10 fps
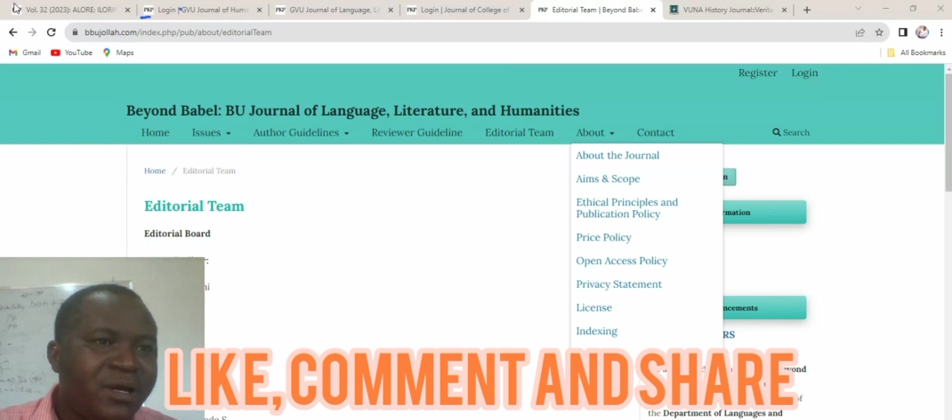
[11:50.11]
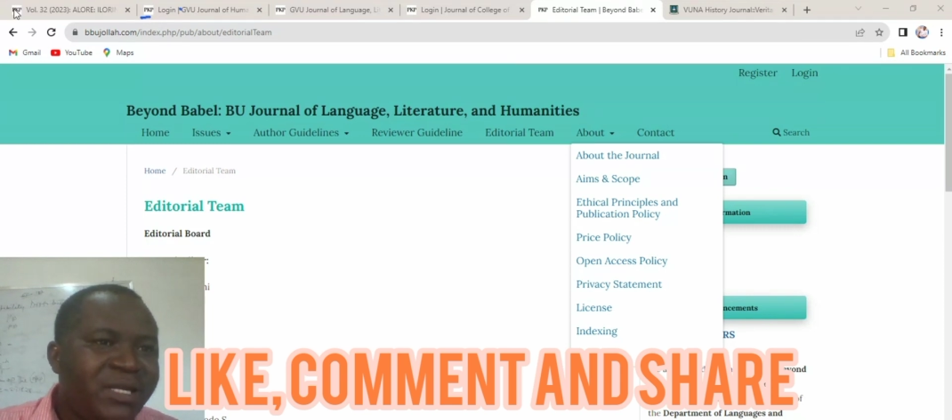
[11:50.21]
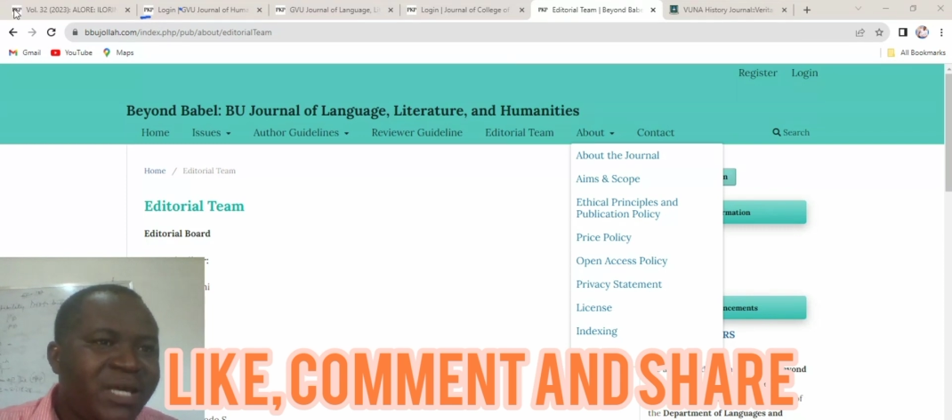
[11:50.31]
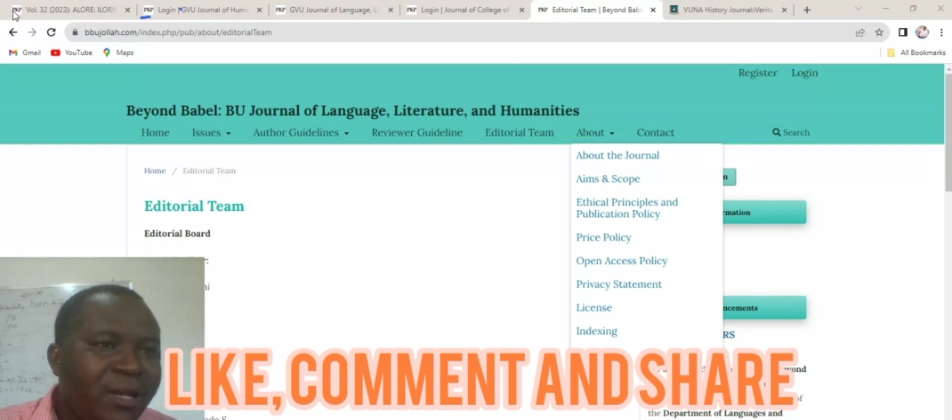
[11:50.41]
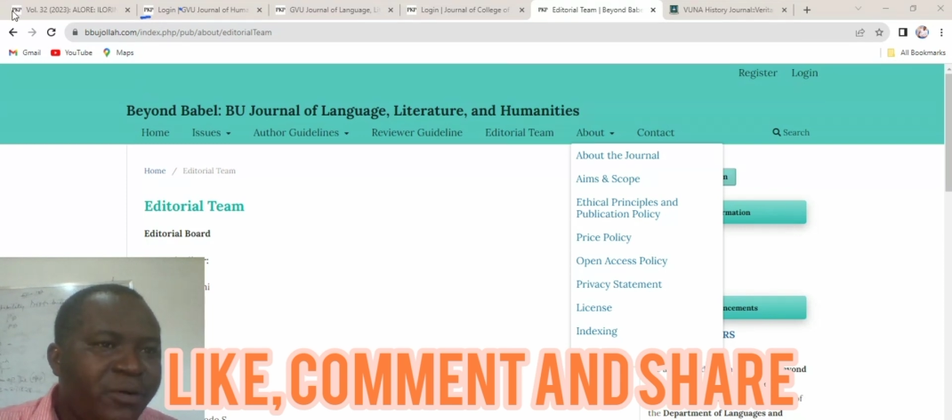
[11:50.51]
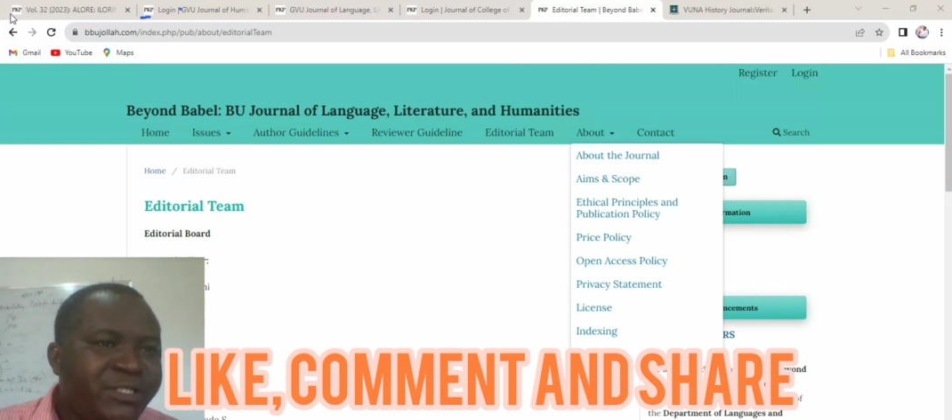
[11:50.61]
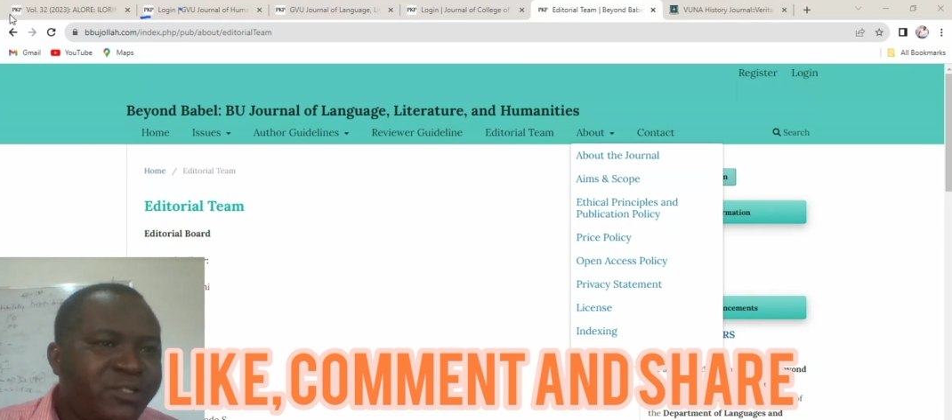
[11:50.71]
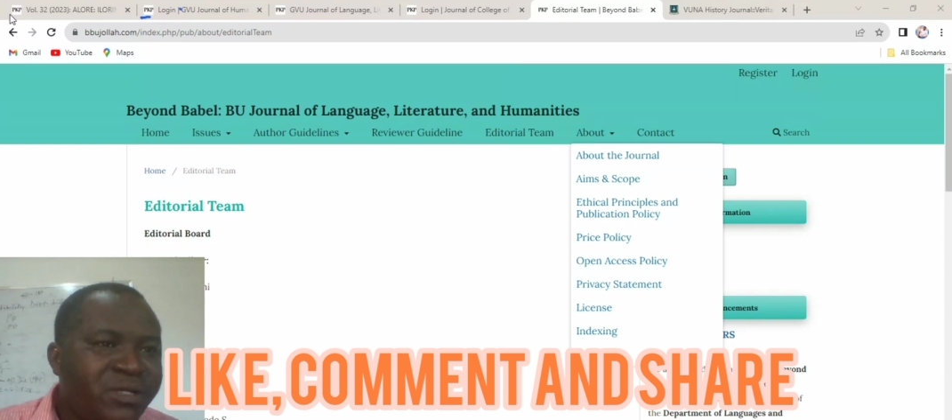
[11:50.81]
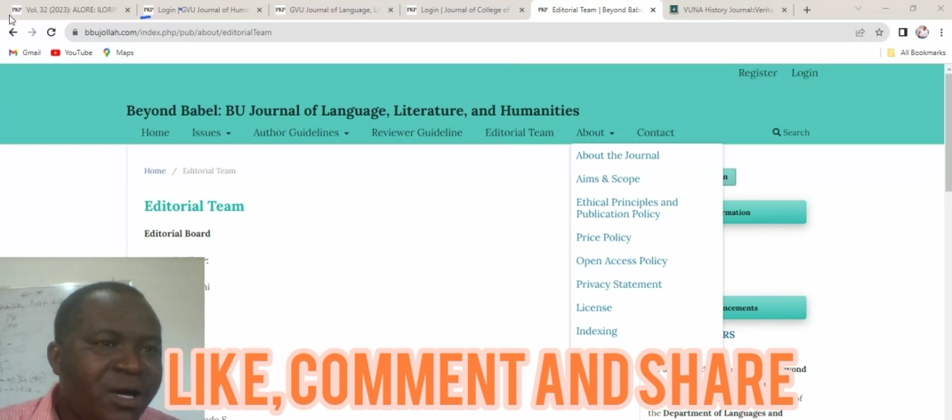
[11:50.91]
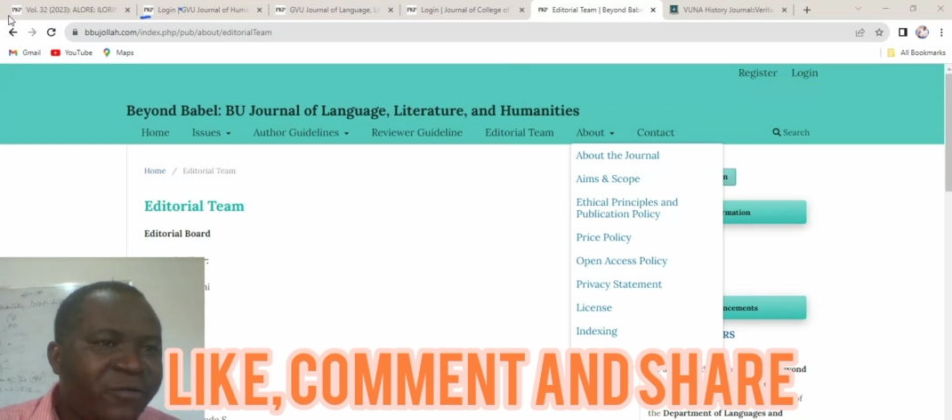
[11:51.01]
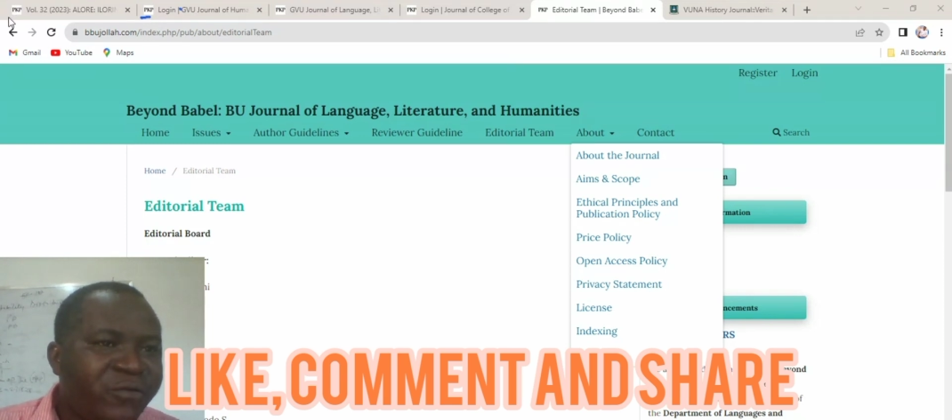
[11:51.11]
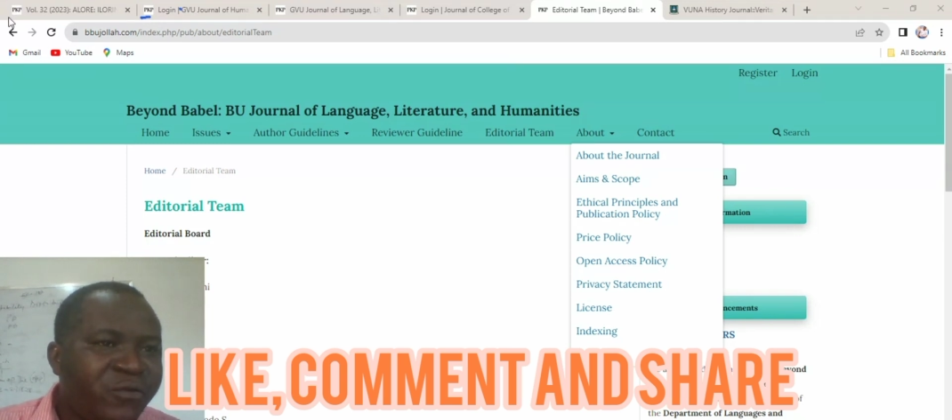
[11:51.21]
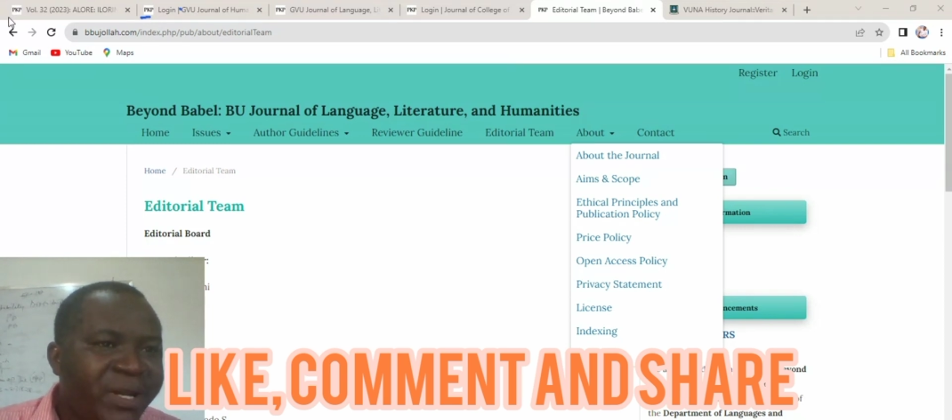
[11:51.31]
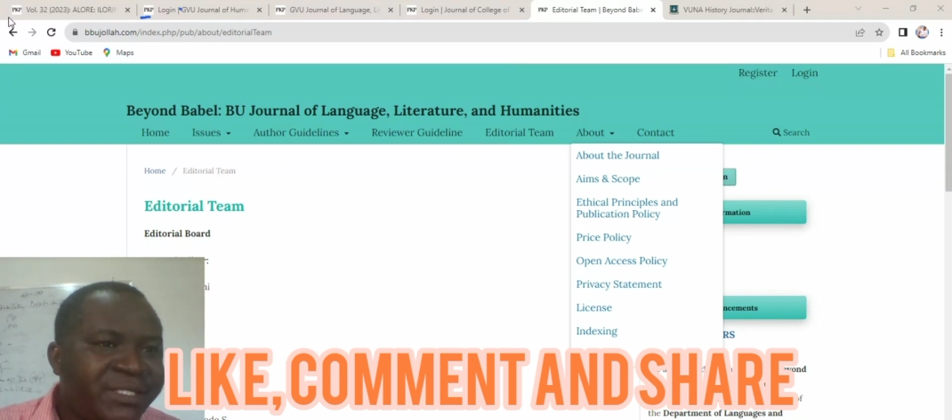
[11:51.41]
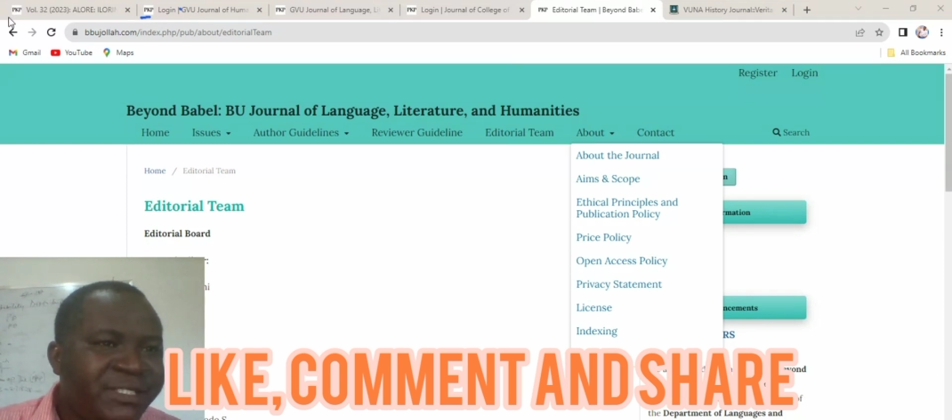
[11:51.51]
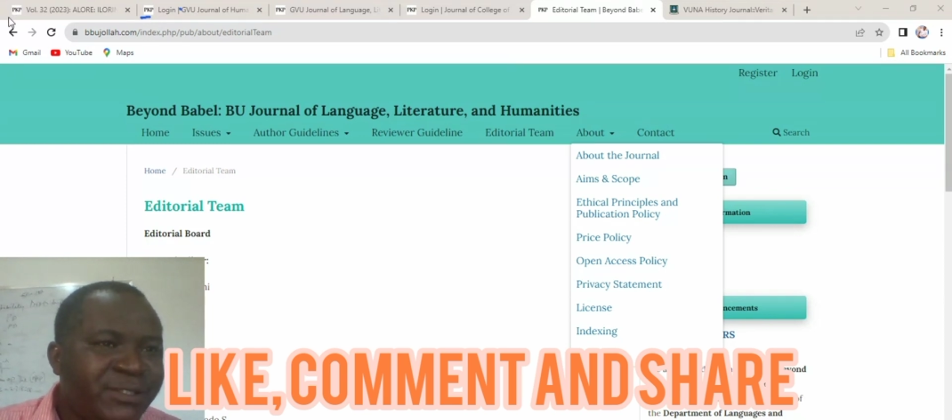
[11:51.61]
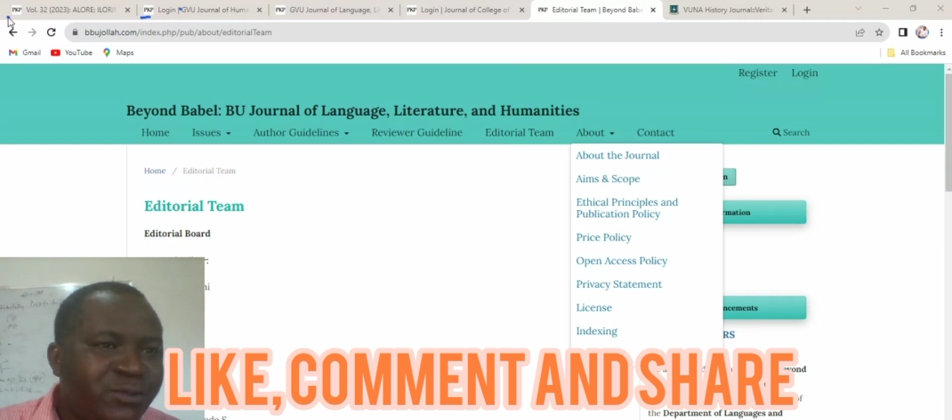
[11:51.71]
The Alore Journal of Humanities